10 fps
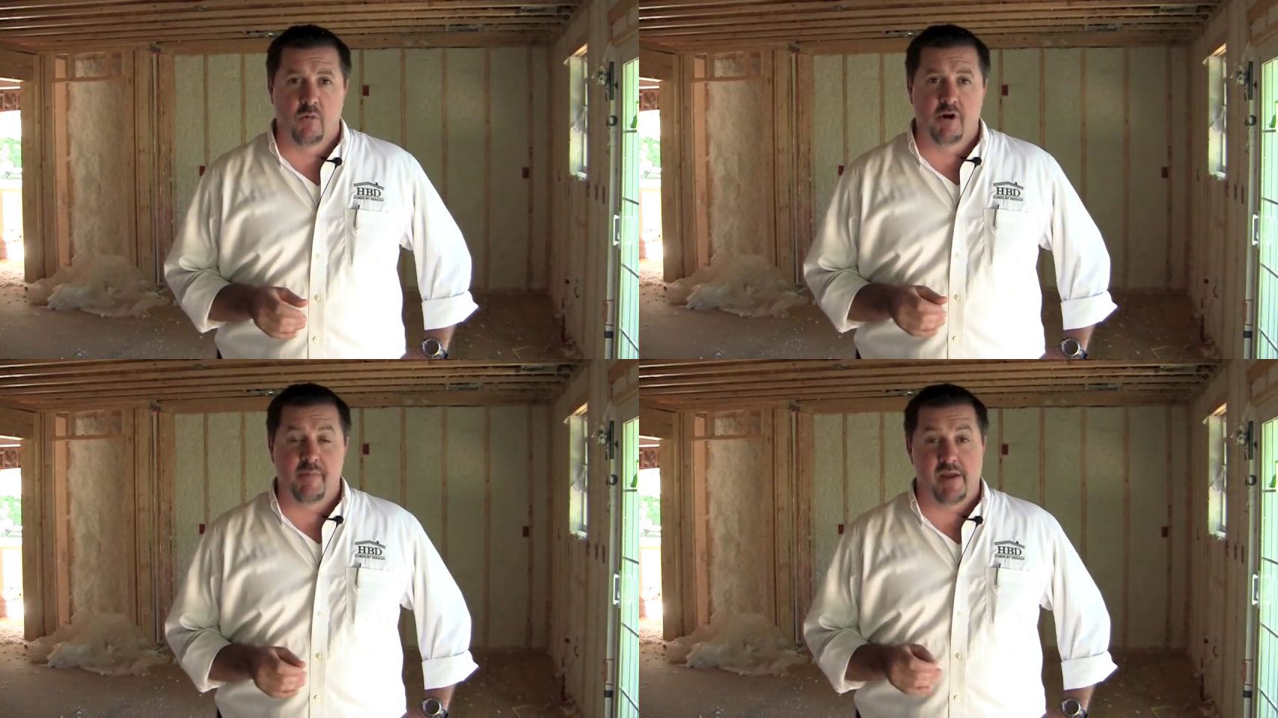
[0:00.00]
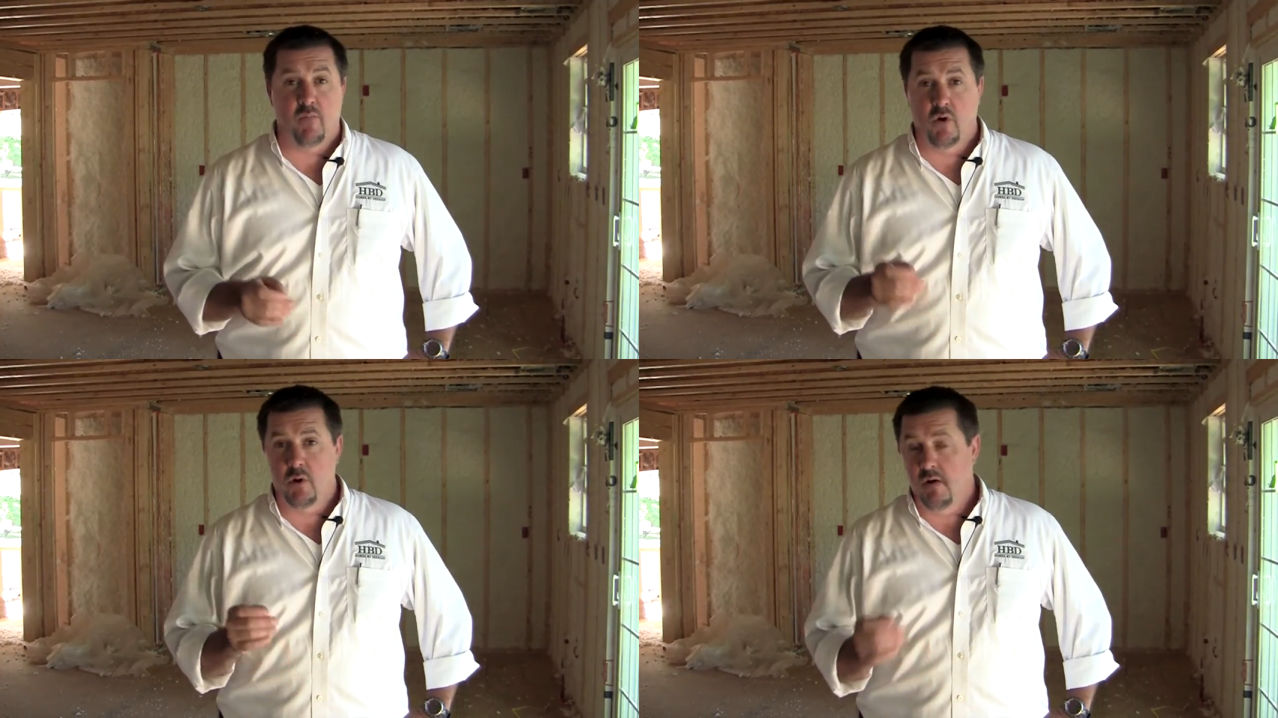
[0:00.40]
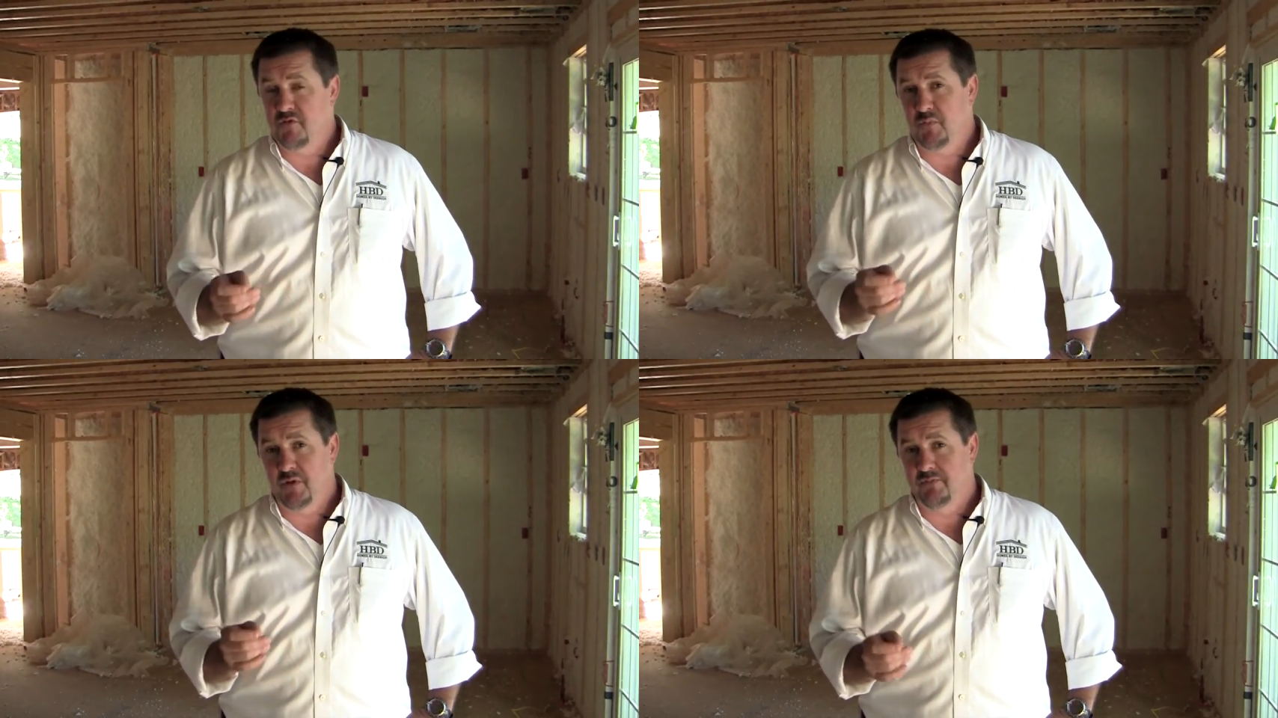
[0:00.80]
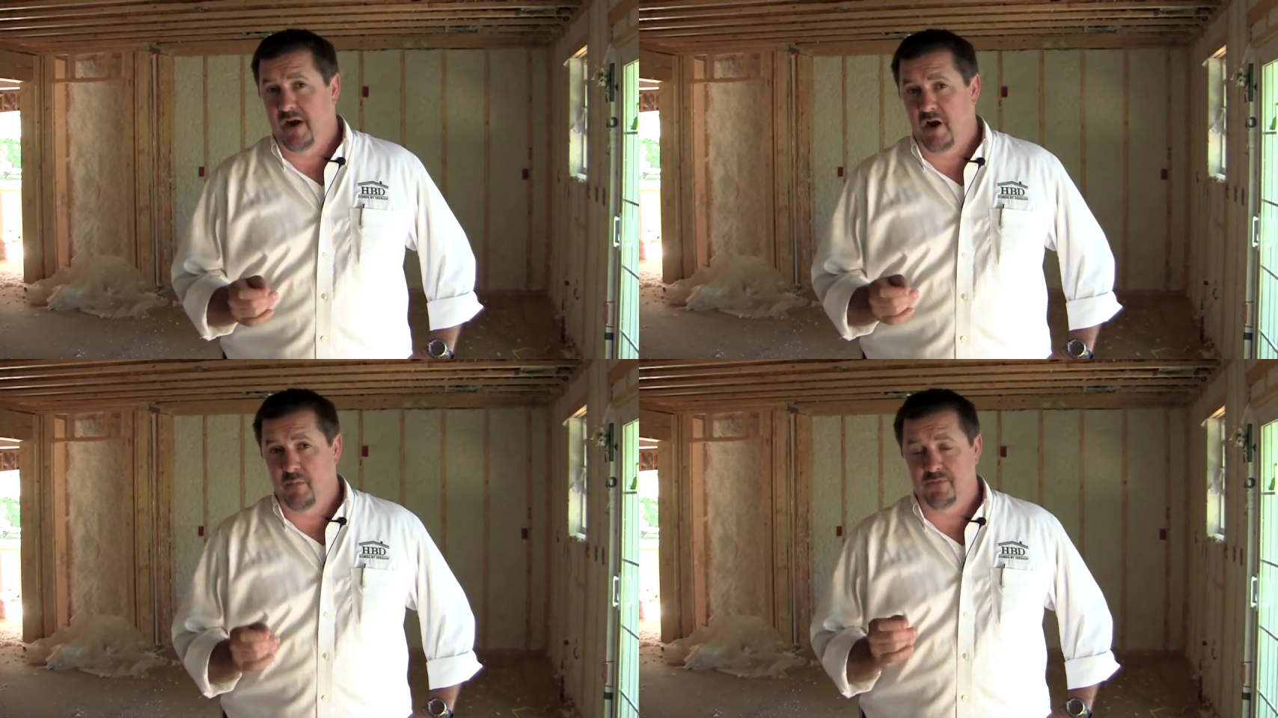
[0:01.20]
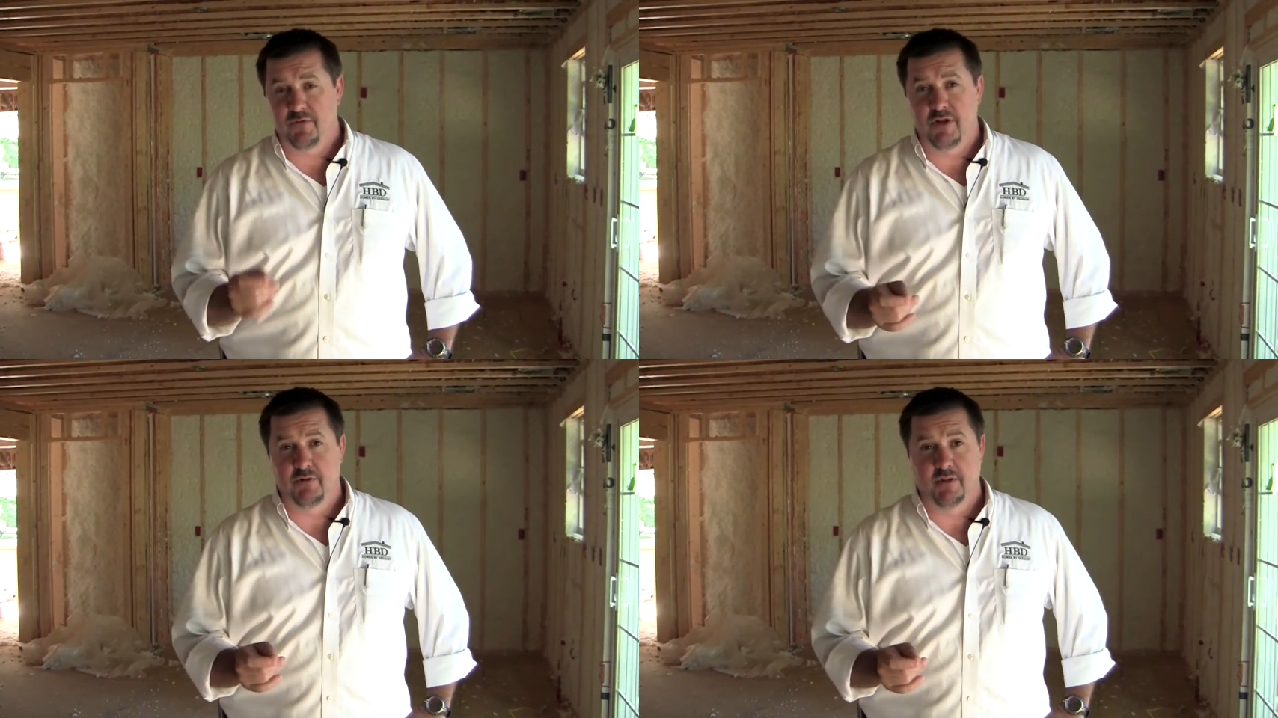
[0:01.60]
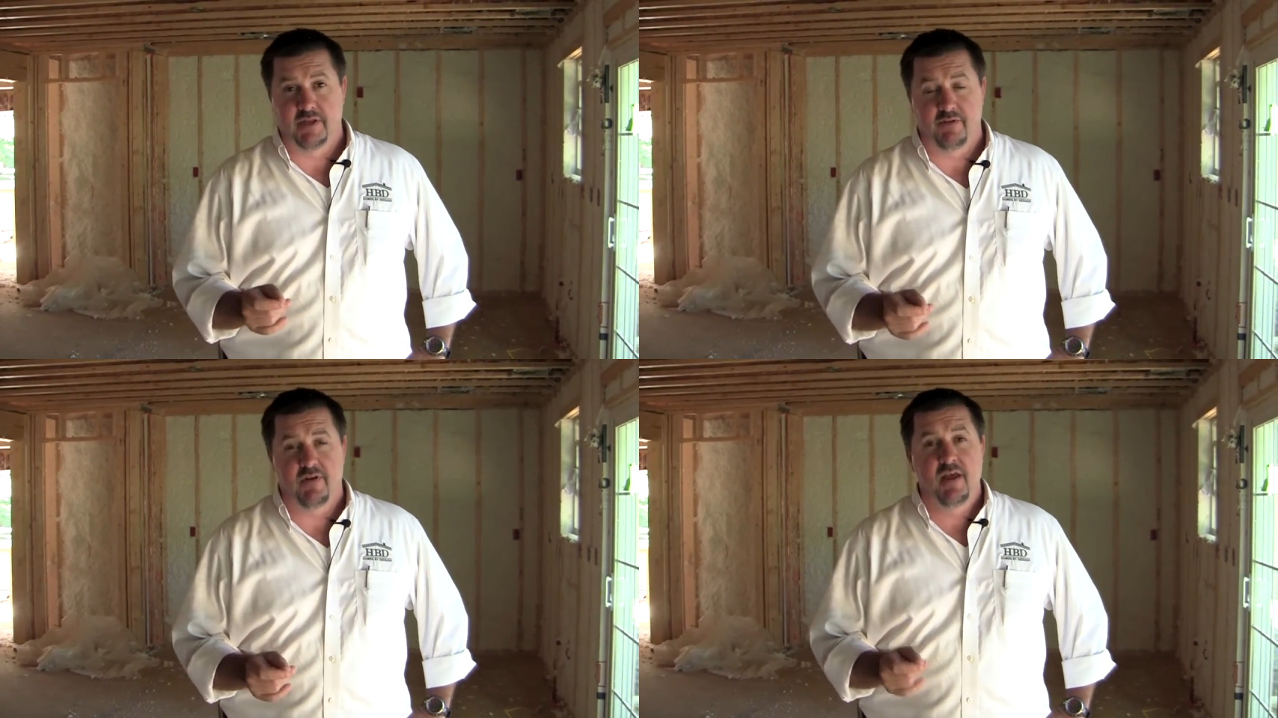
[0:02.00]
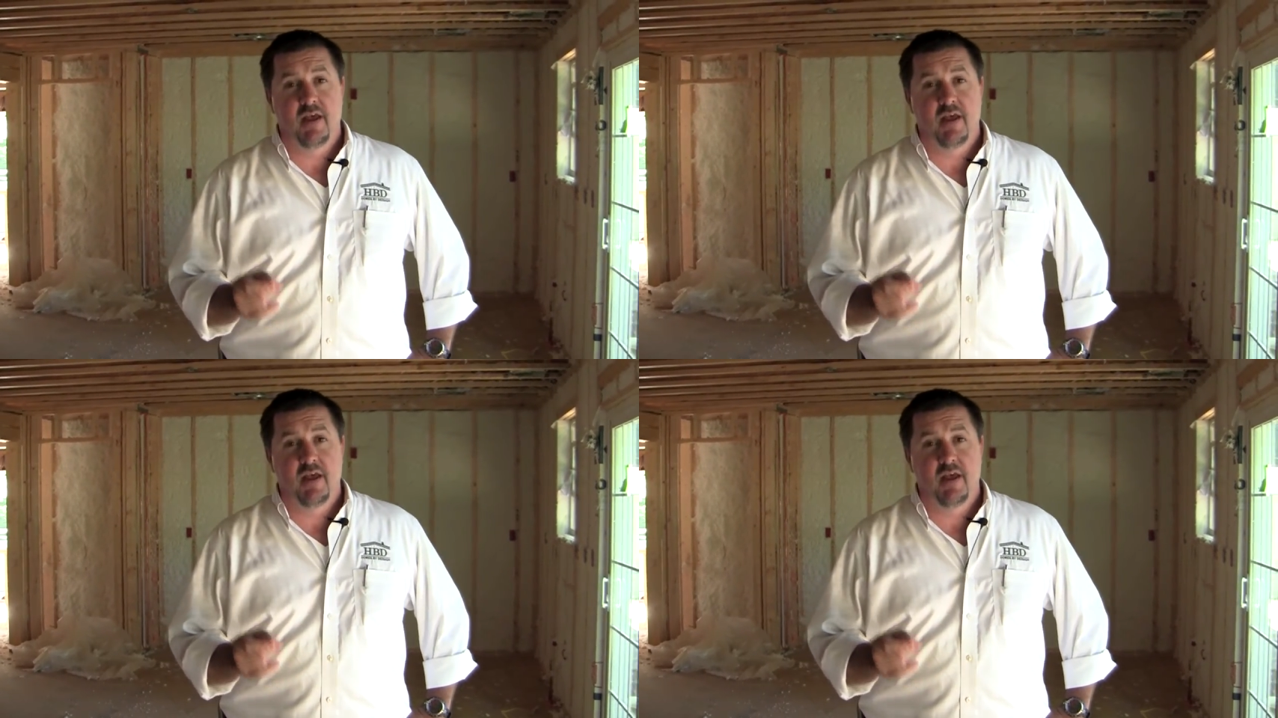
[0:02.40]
we're going to make a more comfortable environment for you to live,